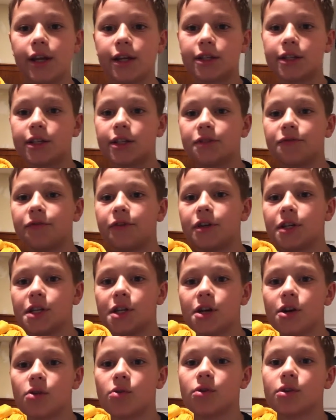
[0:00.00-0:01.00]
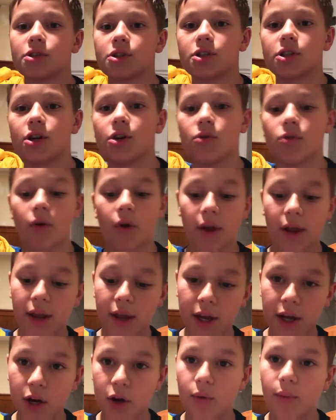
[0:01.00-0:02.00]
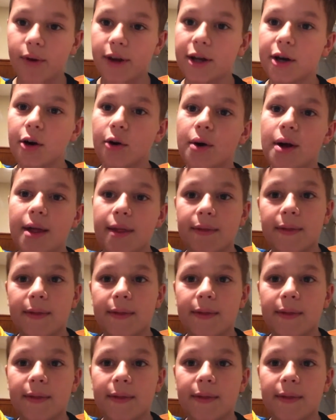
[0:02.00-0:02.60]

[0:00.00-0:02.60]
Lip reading: into this video, so here we go.